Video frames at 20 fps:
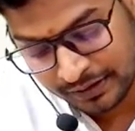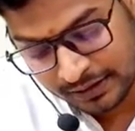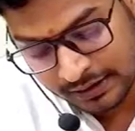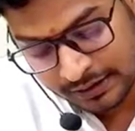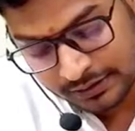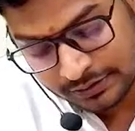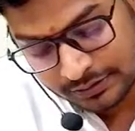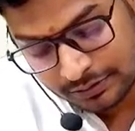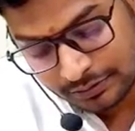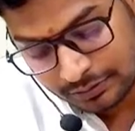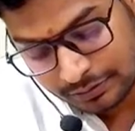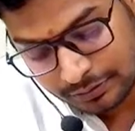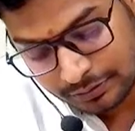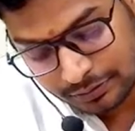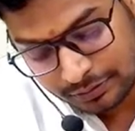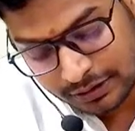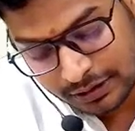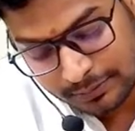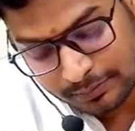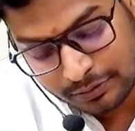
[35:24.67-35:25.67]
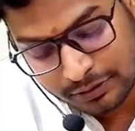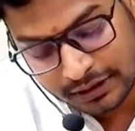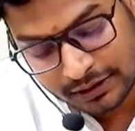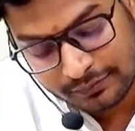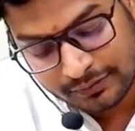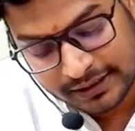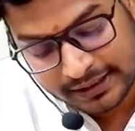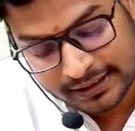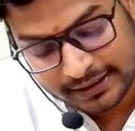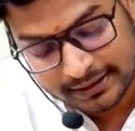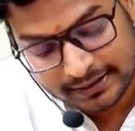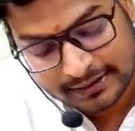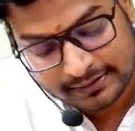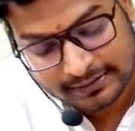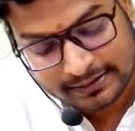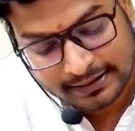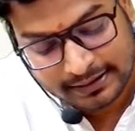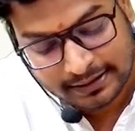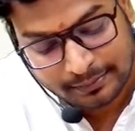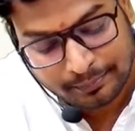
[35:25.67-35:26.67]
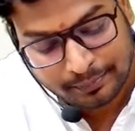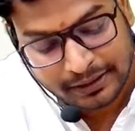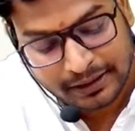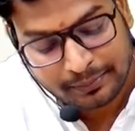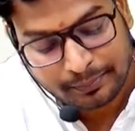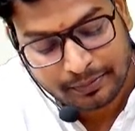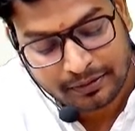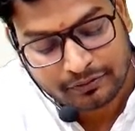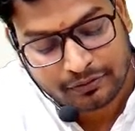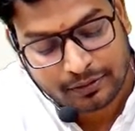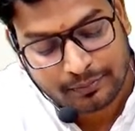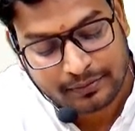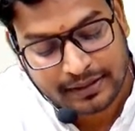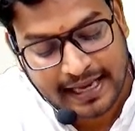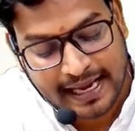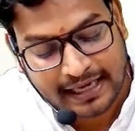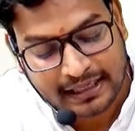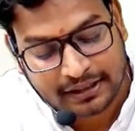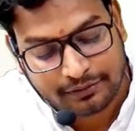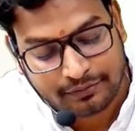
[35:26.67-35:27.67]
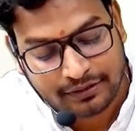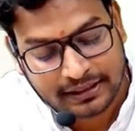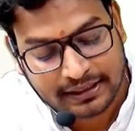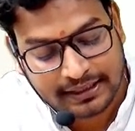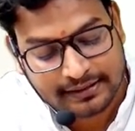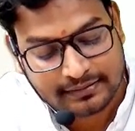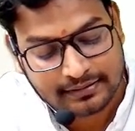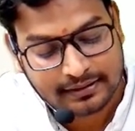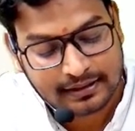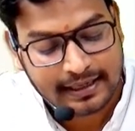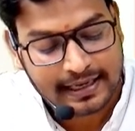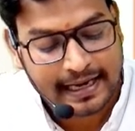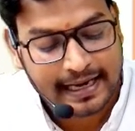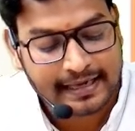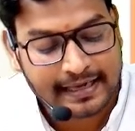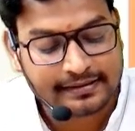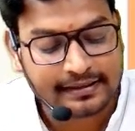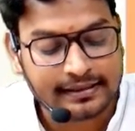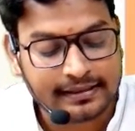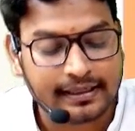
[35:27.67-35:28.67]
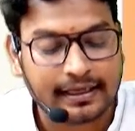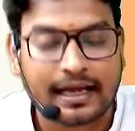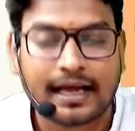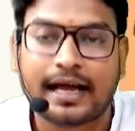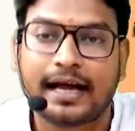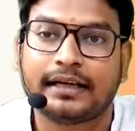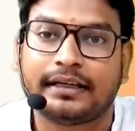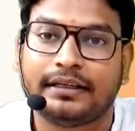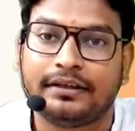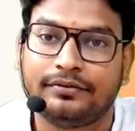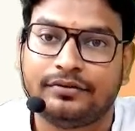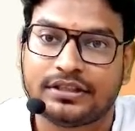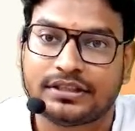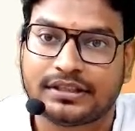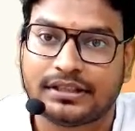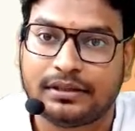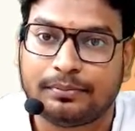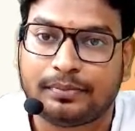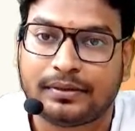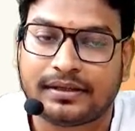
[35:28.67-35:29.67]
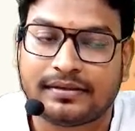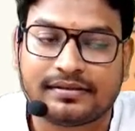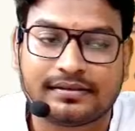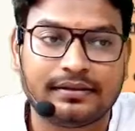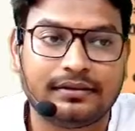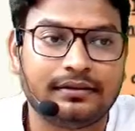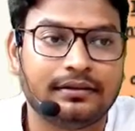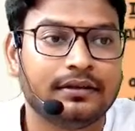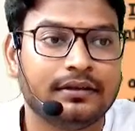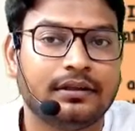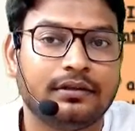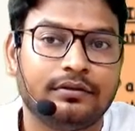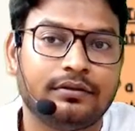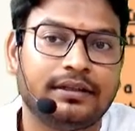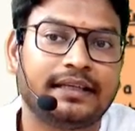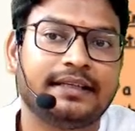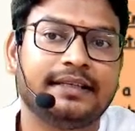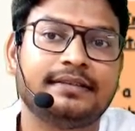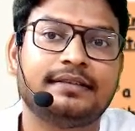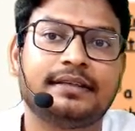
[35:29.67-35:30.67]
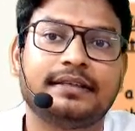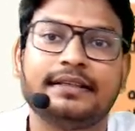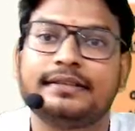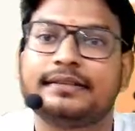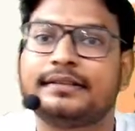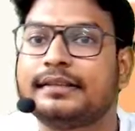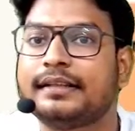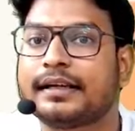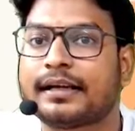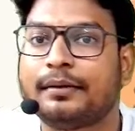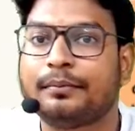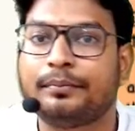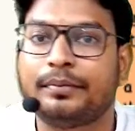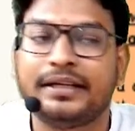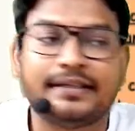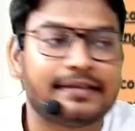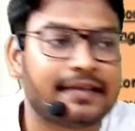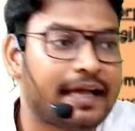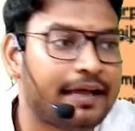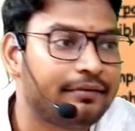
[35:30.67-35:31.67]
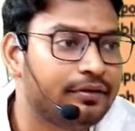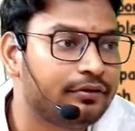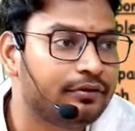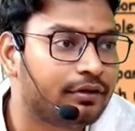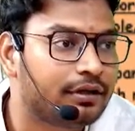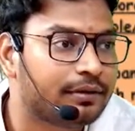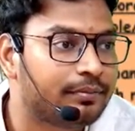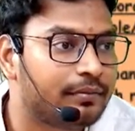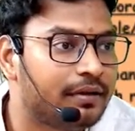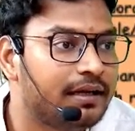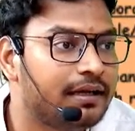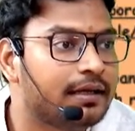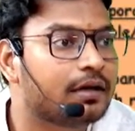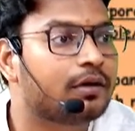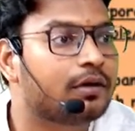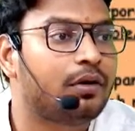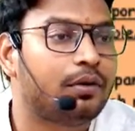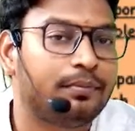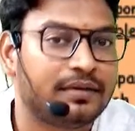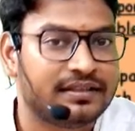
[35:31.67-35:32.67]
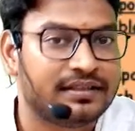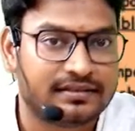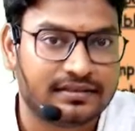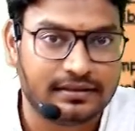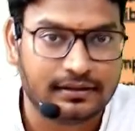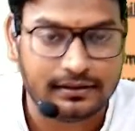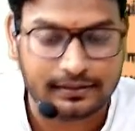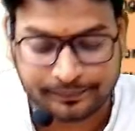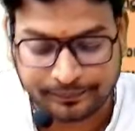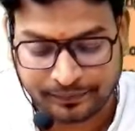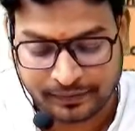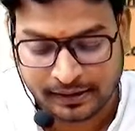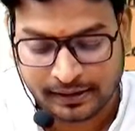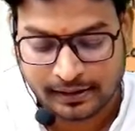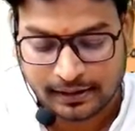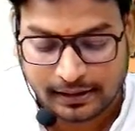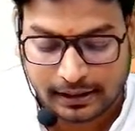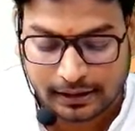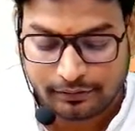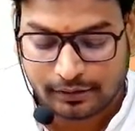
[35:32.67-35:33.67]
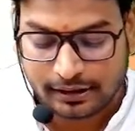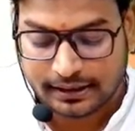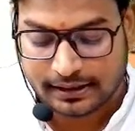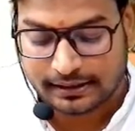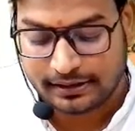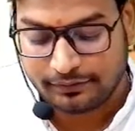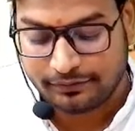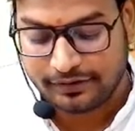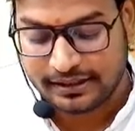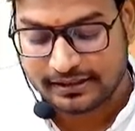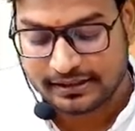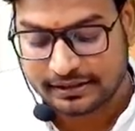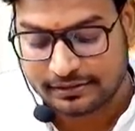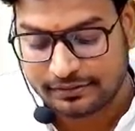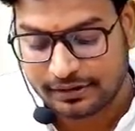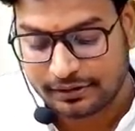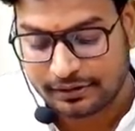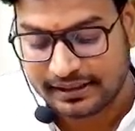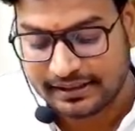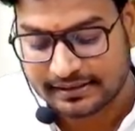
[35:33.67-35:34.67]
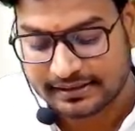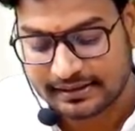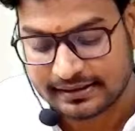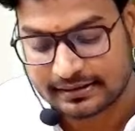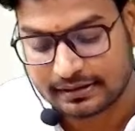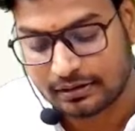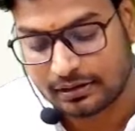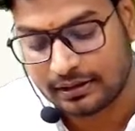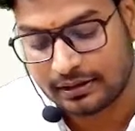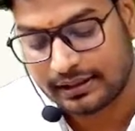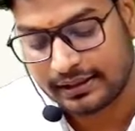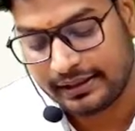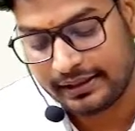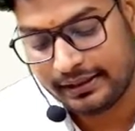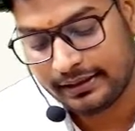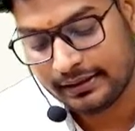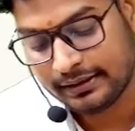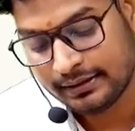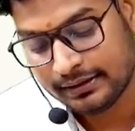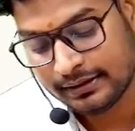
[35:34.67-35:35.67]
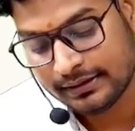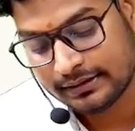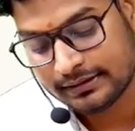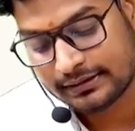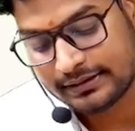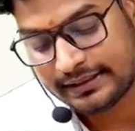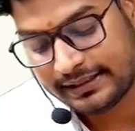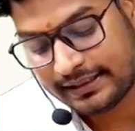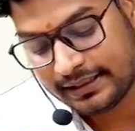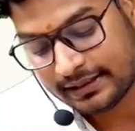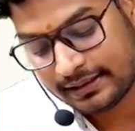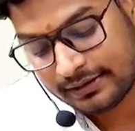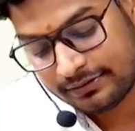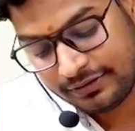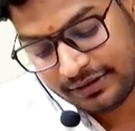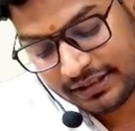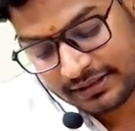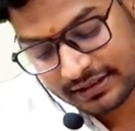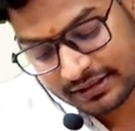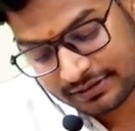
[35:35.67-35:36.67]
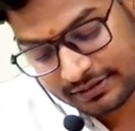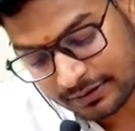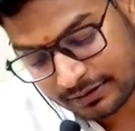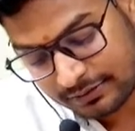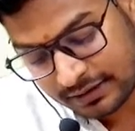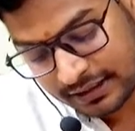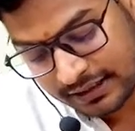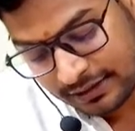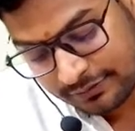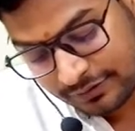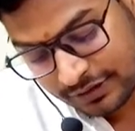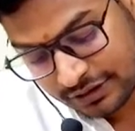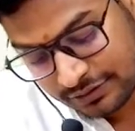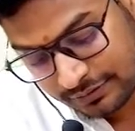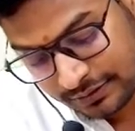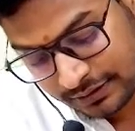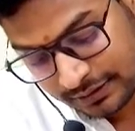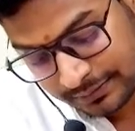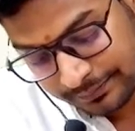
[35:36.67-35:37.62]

So through the board of directors, the company perform the activities as an artificial person. That is the reason the company is having what ma? Common seal. And what are the features we have discussed already? See the features ma. What is the first one?